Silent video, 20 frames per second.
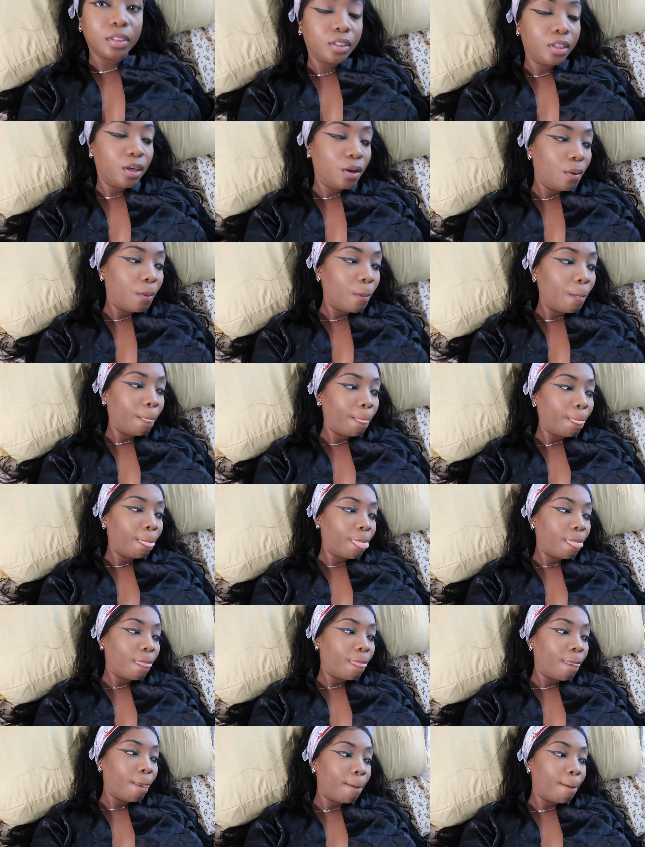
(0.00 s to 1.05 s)

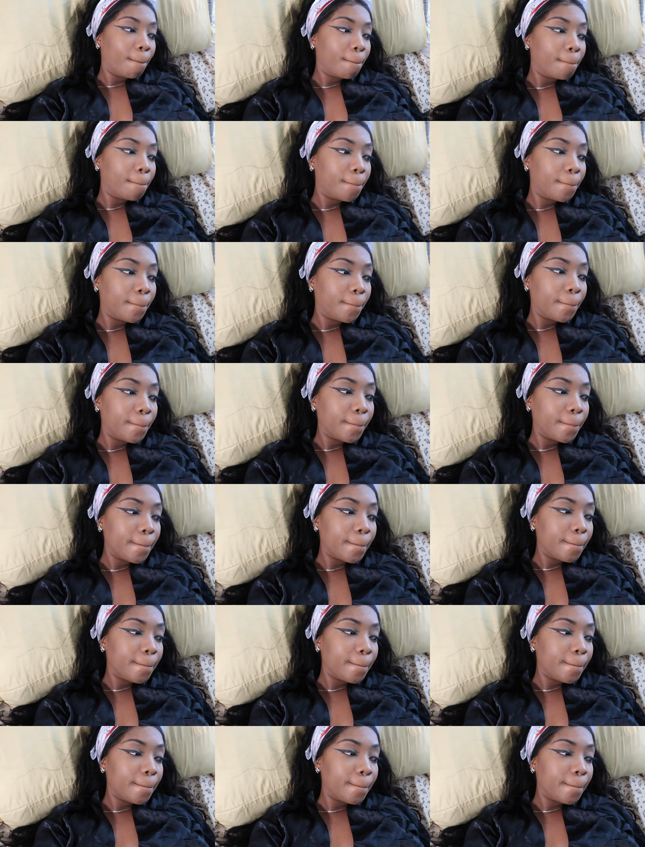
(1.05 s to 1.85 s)
Nobody speaks.